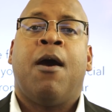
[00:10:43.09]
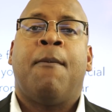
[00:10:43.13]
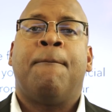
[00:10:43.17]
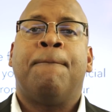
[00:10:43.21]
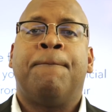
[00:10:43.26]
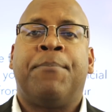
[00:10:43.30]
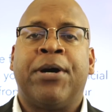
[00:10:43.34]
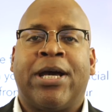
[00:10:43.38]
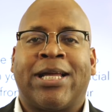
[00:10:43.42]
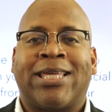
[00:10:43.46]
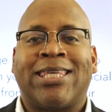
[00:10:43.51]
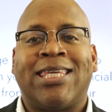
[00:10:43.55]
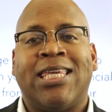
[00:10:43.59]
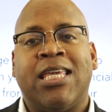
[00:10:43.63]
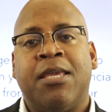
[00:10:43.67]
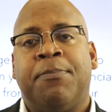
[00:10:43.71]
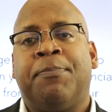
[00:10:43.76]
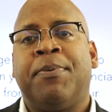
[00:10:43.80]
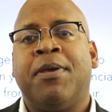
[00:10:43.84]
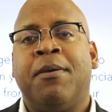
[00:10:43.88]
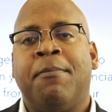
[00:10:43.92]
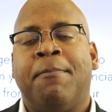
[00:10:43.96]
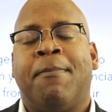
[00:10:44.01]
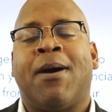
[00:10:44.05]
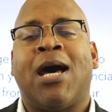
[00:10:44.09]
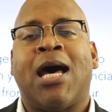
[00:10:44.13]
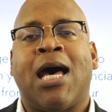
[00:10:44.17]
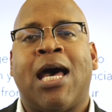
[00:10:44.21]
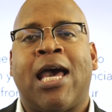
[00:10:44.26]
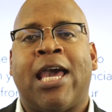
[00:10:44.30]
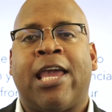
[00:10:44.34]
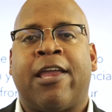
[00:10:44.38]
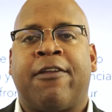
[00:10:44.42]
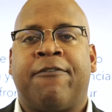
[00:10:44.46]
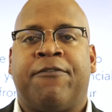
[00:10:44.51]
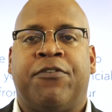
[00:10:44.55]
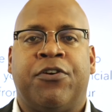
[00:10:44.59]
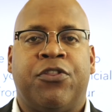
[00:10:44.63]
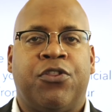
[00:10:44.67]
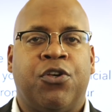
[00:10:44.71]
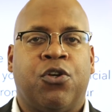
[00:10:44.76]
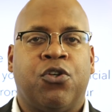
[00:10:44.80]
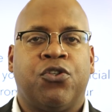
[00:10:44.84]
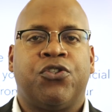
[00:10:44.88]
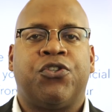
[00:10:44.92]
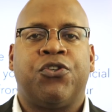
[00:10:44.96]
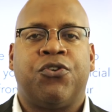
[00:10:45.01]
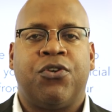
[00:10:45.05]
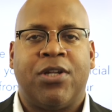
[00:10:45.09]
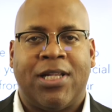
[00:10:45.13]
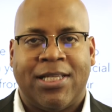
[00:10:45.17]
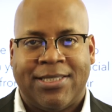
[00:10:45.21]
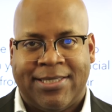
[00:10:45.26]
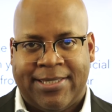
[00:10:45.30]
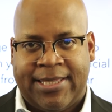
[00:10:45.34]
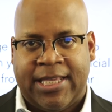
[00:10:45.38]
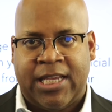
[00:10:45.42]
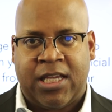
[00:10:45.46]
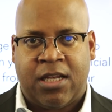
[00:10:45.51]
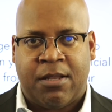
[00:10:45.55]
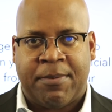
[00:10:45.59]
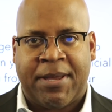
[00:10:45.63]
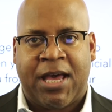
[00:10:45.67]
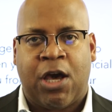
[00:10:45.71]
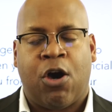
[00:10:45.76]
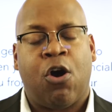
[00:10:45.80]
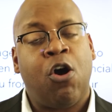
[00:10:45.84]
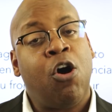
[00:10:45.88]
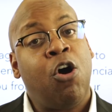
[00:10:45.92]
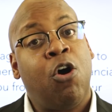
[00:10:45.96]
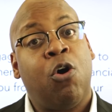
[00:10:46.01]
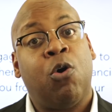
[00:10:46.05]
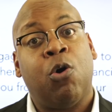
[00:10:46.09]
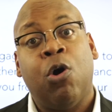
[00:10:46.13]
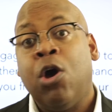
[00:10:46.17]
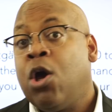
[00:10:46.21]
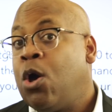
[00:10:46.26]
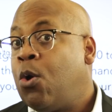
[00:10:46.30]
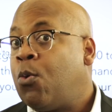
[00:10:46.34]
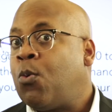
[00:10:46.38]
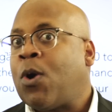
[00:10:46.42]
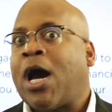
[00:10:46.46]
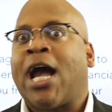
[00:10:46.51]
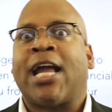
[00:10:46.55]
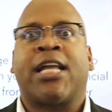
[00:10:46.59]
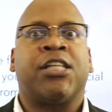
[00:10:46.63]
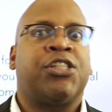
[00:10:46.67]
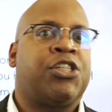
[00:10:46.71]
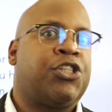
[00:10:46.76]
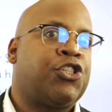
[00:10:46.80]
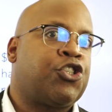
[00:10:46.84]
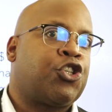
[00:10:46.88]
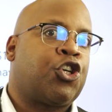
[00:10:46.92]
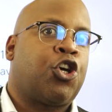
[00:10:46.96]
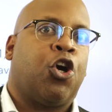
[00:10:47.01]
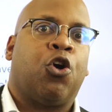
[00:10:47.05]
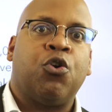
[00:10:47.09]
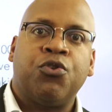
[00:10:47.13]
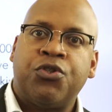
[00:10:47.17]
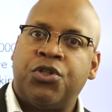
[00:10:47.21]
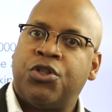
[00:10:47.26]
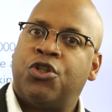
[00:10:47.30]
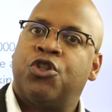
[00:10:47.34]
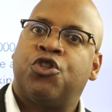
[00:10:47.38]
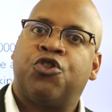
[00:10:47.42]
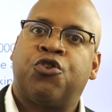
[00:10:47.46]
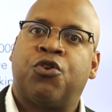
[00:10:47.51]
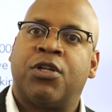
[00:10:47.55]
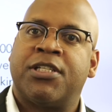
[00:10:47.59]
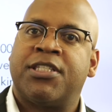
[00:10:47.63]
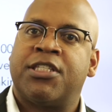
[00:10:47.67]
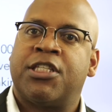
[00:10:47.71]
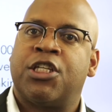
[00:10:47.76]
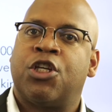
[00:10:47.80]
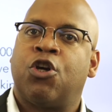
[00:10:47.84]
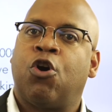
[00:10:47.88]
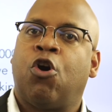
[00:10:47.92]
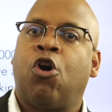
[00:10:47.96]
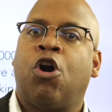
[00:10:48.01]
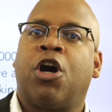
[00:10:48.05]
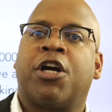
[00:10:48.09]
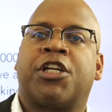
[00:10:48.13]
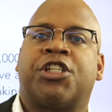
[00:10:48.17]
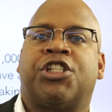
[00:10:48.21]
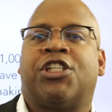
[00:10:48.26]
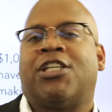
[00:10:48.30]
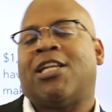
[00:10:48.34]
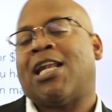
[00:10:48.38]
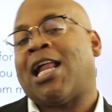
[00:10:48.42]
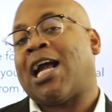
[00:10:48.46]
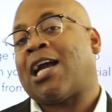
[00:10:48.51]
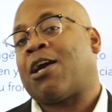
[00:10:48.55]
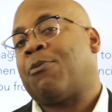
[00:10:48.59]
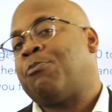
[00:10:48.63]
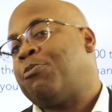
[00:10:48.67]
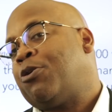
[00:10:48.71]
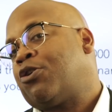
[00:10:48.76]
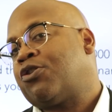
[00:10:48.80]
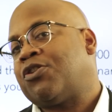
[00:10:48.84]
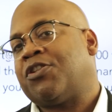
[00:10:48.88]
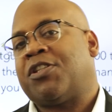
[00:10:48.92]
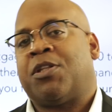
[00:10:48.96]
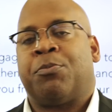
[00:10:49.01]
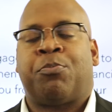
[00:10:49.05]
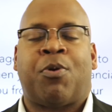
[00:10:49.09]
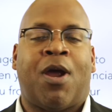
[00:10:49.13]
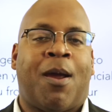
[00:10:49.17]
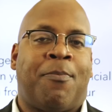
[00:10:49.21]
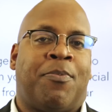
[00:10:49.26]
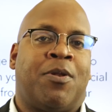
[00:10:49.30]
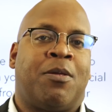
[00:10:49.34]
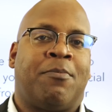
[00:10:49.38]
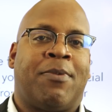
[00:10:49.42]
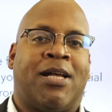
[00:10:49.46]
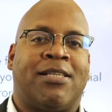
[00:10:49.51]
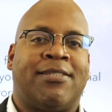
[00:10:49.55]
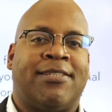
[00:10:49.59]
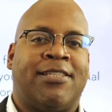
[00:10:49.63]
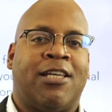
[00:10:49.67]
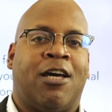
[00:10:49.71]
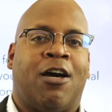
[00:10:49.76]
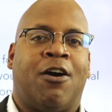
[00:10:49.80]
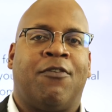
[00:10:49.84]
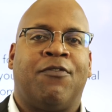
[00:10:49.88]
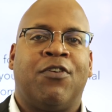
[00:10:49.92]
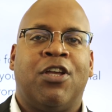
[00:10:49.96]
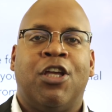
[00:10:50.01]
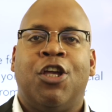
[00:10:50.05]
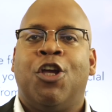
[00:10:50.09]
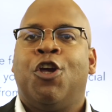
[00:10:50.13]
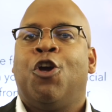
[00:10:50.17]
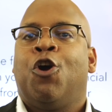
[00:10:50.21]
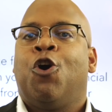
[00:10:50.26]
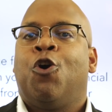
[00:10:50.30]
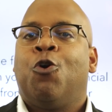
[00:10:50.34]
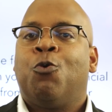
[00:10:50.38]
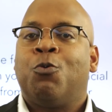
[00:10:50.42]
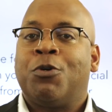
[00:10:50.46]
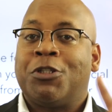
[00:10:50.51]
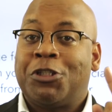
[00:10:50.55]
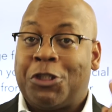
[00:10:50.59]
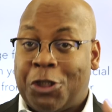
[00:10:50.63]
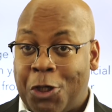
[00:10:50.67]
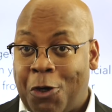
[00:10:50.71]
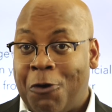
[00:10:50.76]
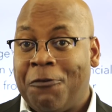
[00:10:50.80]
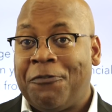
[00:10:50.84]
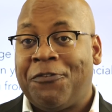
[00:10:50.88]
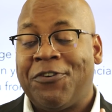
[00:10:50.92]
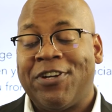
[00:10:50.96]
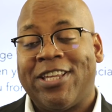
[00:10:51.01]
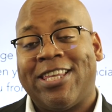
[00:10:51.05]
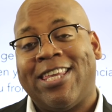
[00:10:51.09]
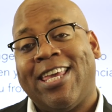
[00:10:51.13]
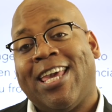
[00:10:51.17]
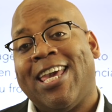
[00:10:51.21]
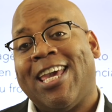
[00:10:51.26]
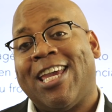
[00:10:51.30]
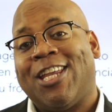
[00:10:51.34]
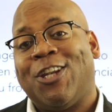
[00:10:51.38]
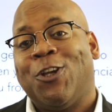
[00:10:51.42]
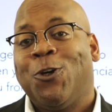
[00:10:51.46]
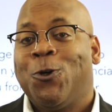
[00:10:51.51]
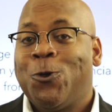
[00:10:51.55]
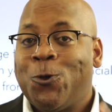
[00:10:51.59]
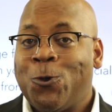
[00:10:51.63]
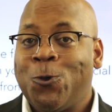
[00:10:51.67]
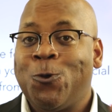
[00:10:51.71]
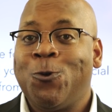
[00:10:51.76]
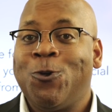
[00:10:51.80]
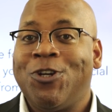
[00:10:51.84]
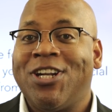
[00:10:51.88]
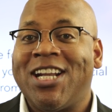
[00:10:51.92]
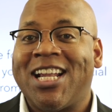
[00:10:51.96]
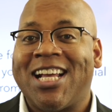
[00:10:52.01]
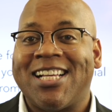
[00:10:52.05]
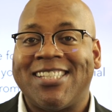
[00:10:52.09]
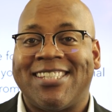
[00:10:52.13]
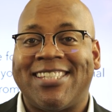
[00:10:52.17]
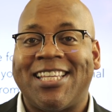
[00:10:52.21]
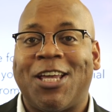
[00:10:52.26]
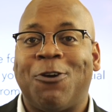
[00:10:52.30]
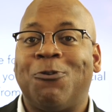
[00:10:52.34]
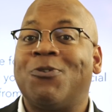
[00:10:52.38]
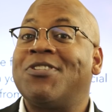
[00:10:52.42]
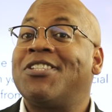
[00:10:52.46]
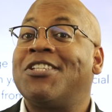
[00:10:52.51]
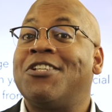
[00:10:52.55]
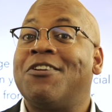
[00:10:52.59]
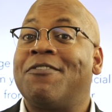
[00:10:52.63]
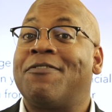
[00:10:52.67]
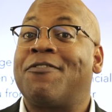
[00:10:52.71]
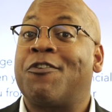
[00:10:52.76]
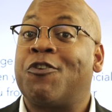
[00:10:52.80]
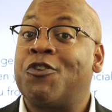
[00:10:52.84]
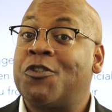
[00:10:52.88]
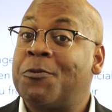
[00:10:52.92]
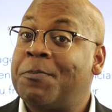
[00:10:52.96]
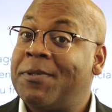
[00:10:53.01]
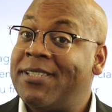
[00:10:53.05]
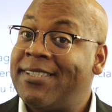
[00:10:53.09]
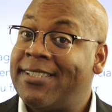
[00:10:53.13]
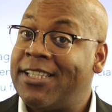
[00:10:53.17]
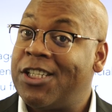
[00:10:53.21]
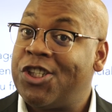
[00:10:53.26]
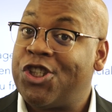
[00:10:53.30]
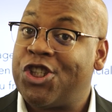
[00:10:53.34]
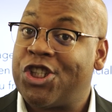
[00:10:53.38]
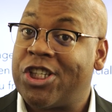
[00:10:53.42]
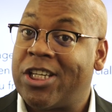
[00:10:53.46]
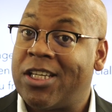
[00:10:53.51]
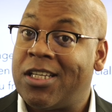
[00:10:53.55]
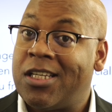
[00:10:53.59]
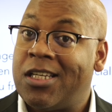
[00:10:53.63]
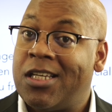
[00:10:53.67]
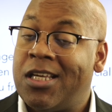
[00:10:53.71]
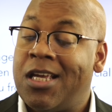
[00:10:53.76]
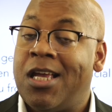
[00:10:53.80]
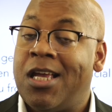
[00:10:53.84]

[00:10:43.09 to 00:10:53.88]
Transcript: But keep in mind, for those of you that's thinking about, oh, well, I can just go to the trustee auction and I can purchase the property myself. Well, don't forget, who did I say was in the first position?